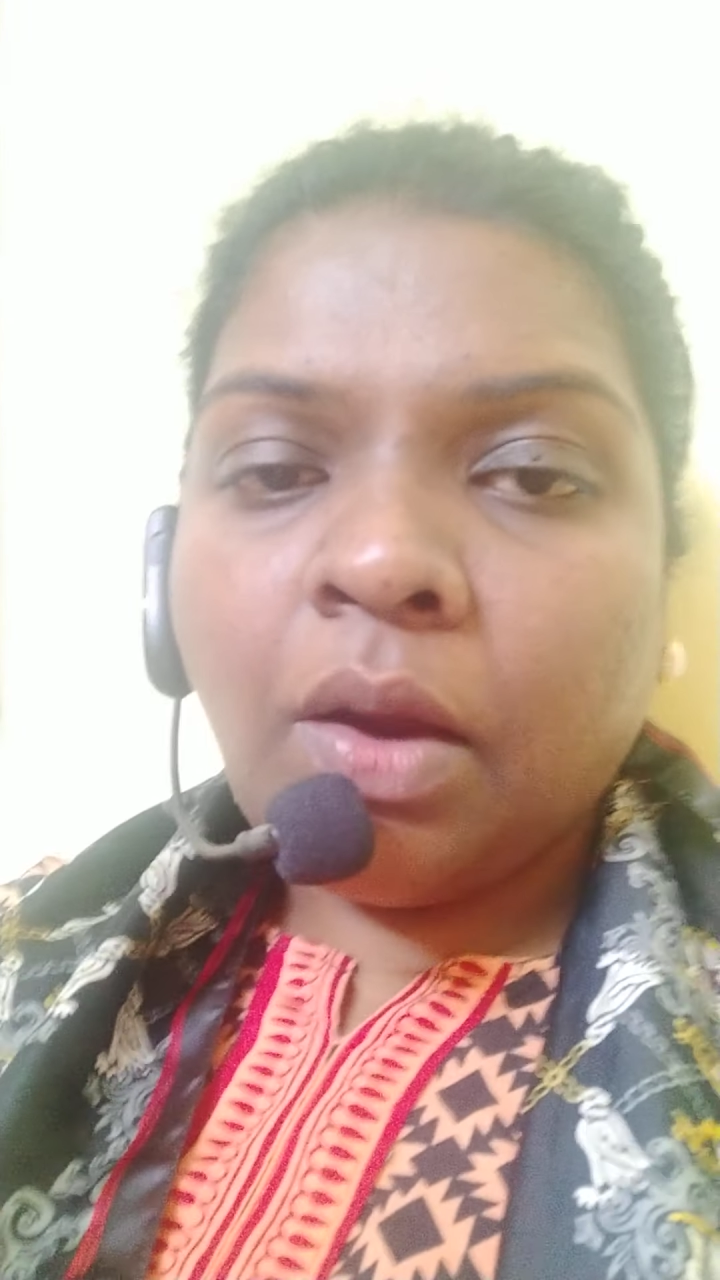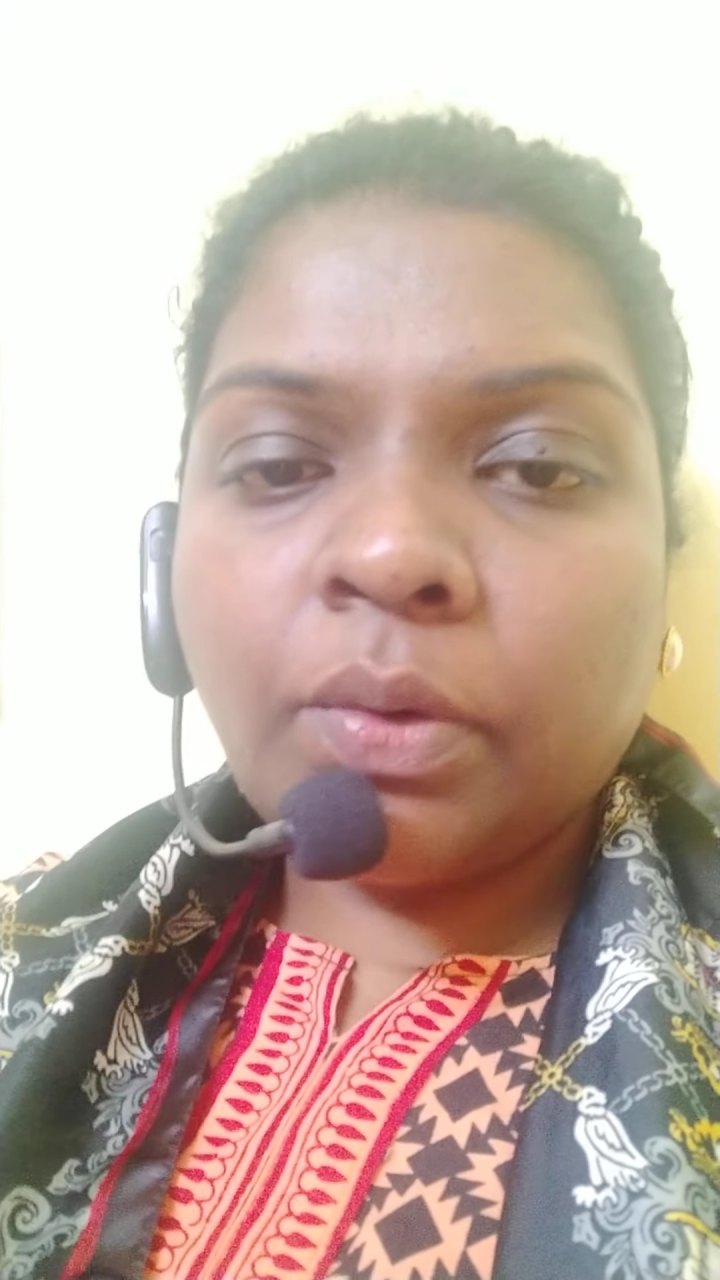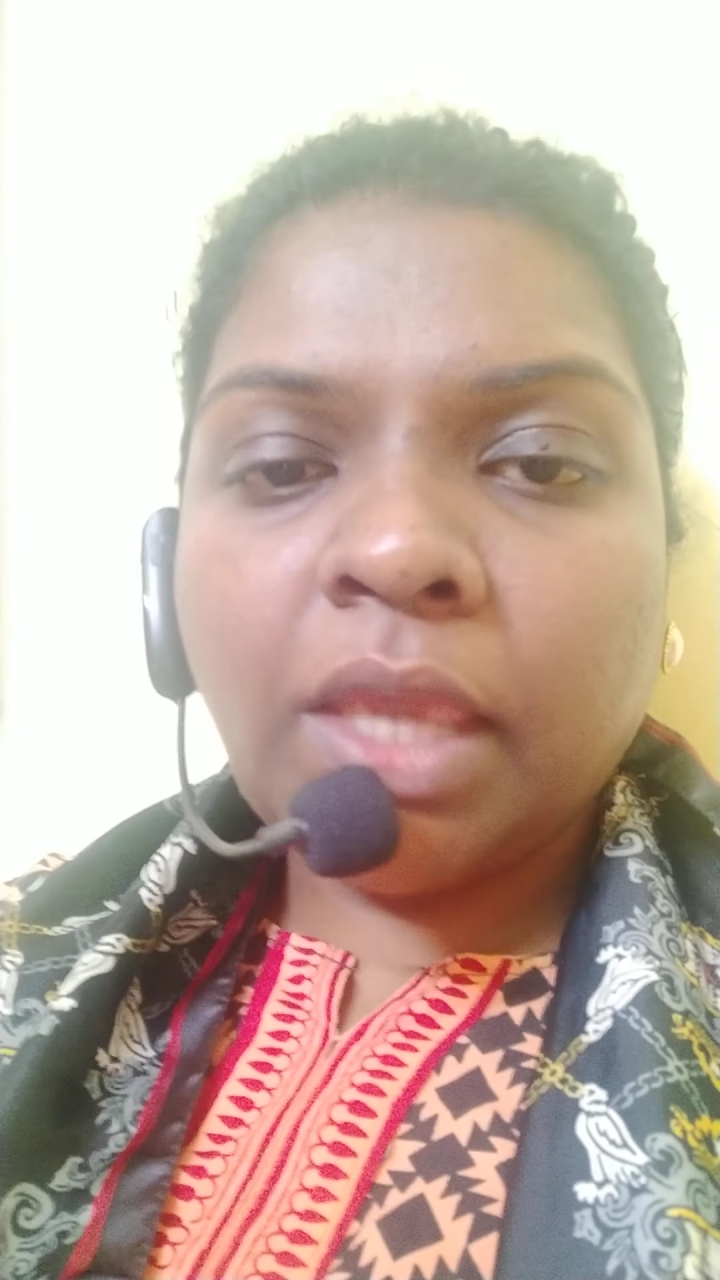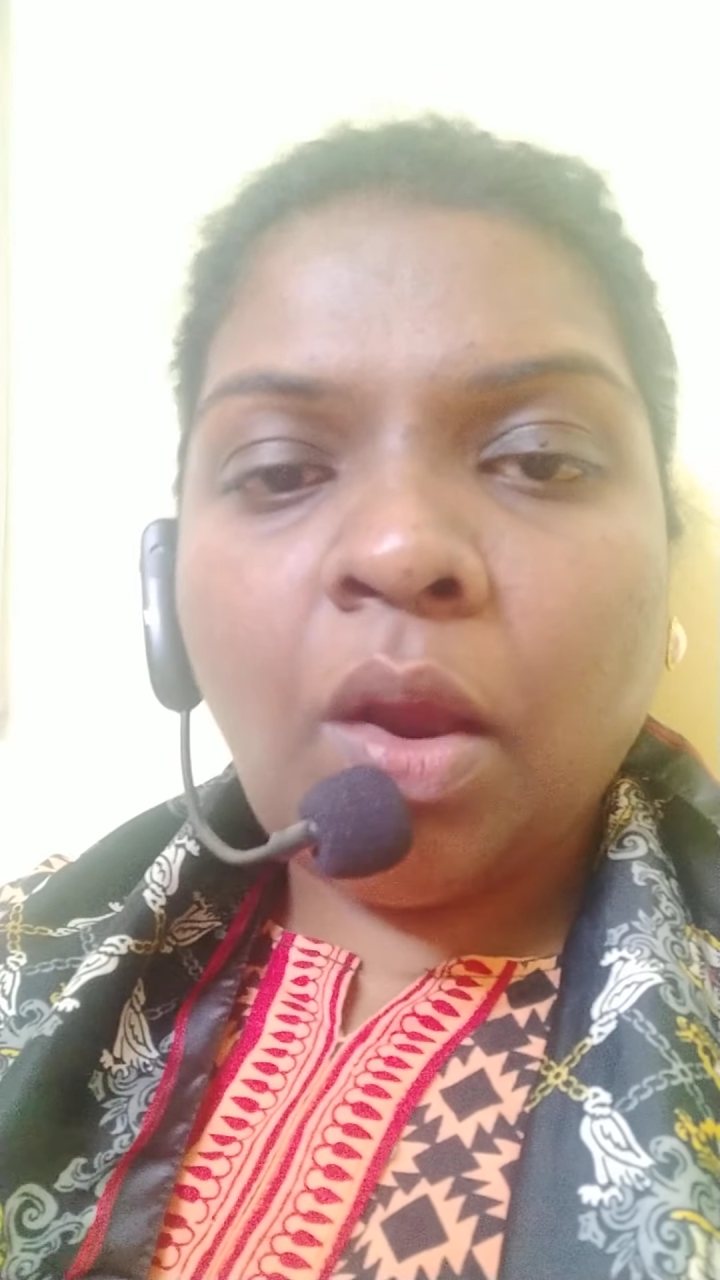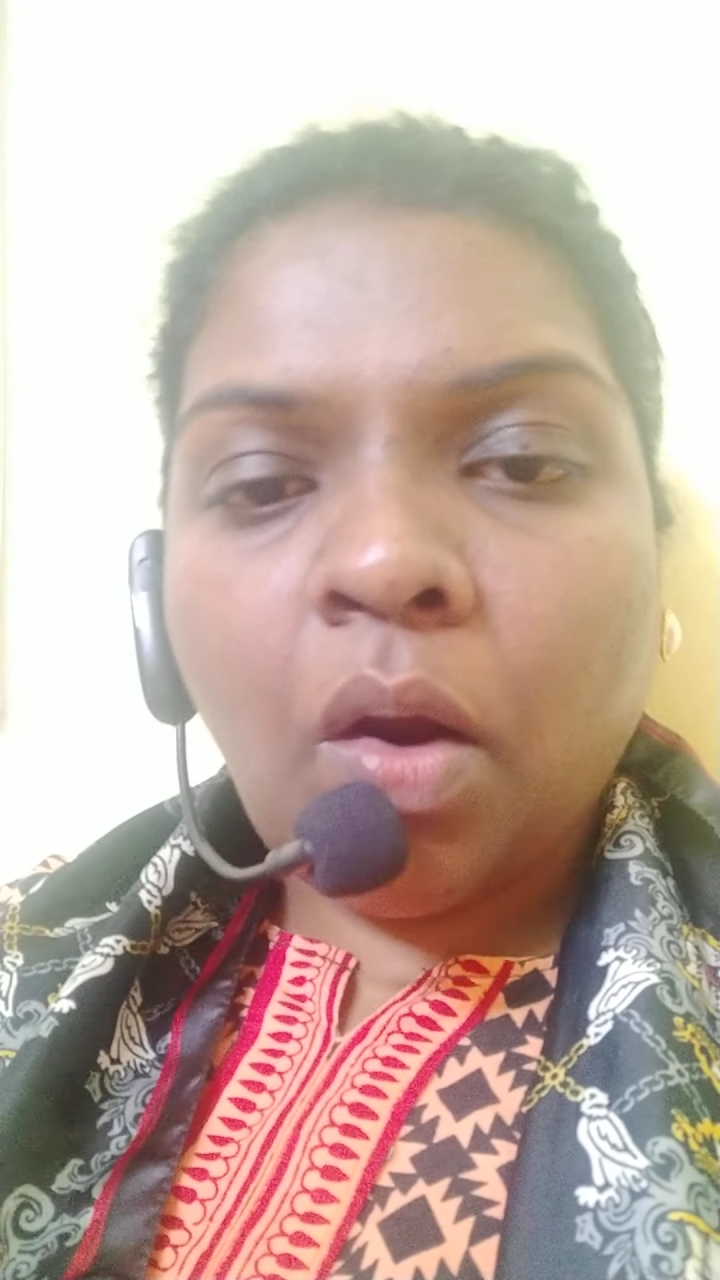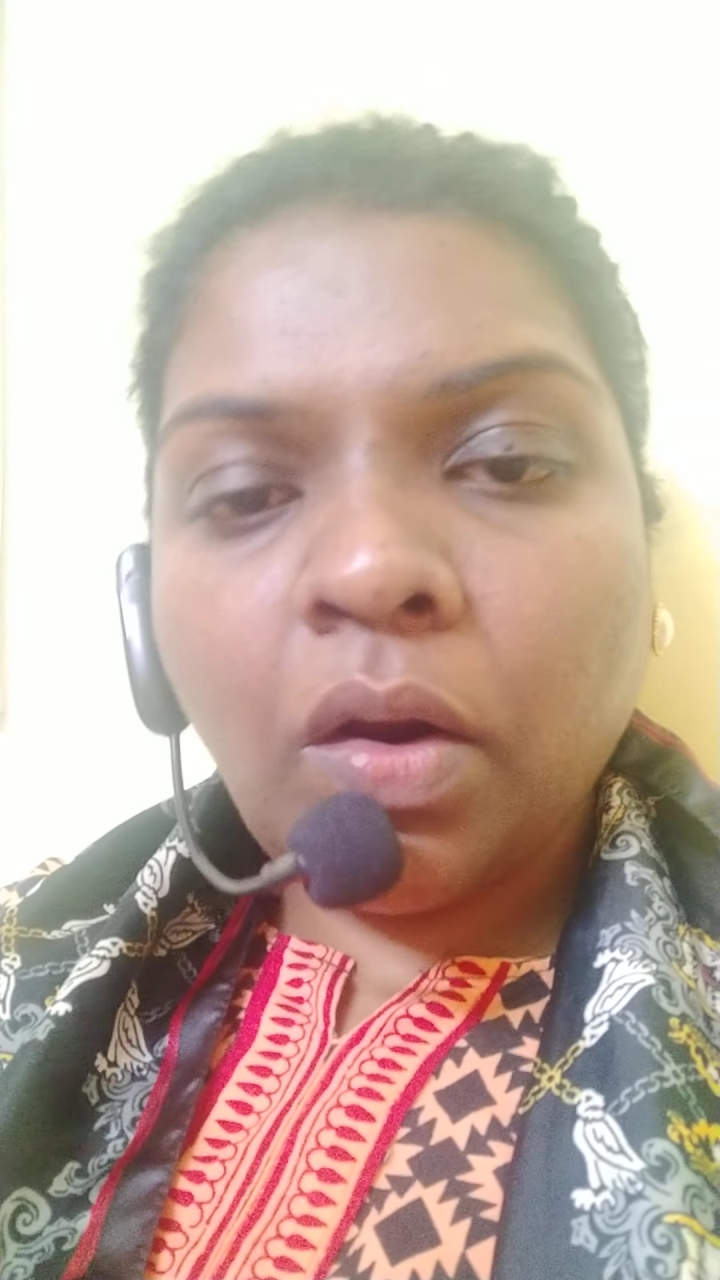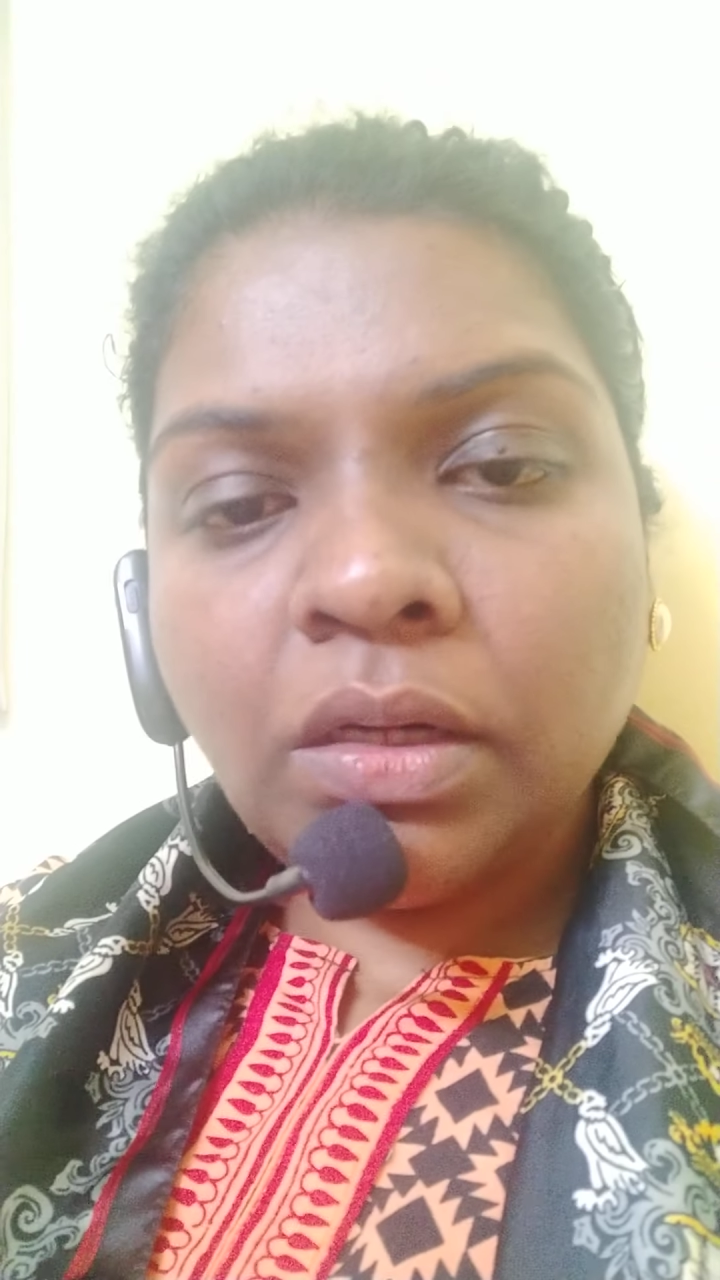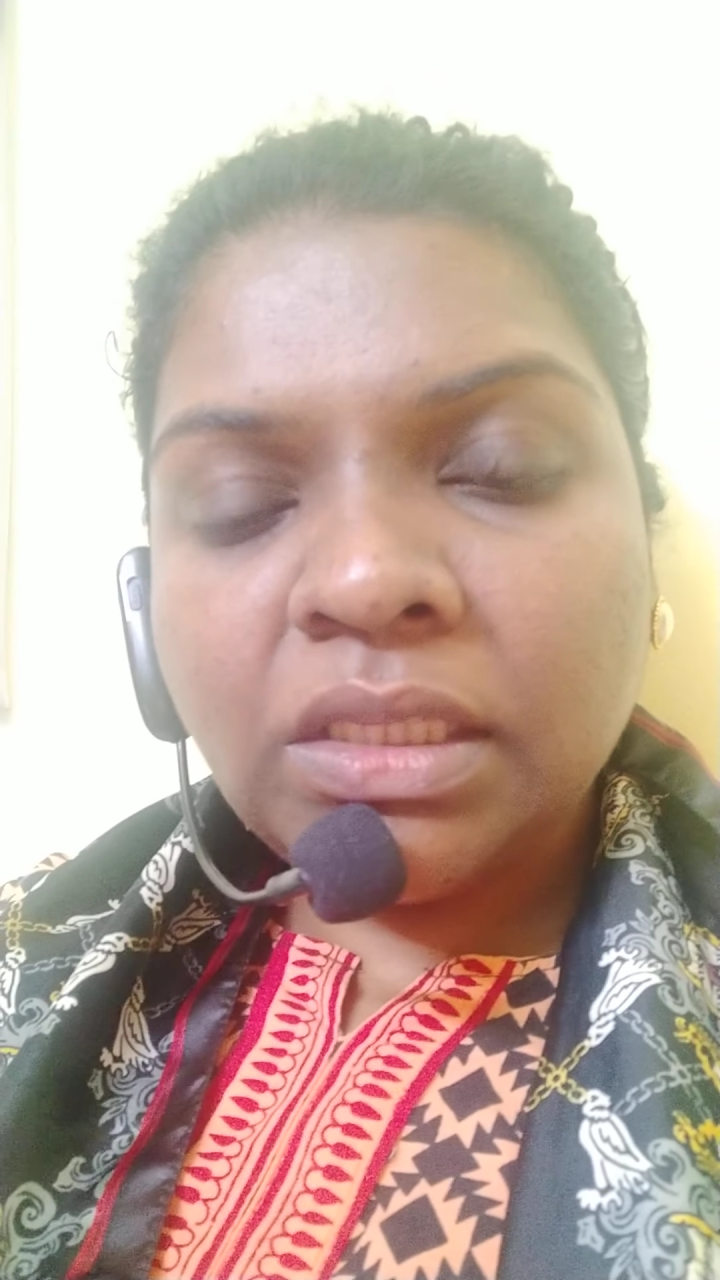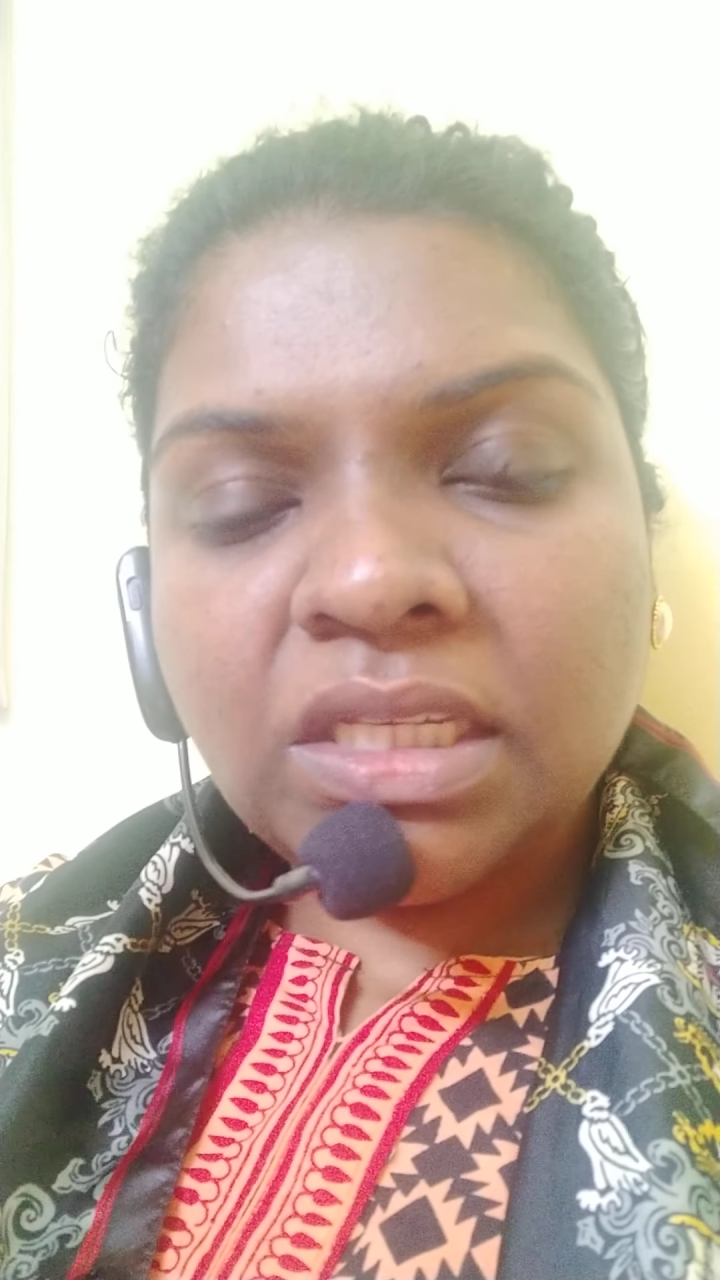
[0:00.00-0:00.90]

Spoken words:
Okay, all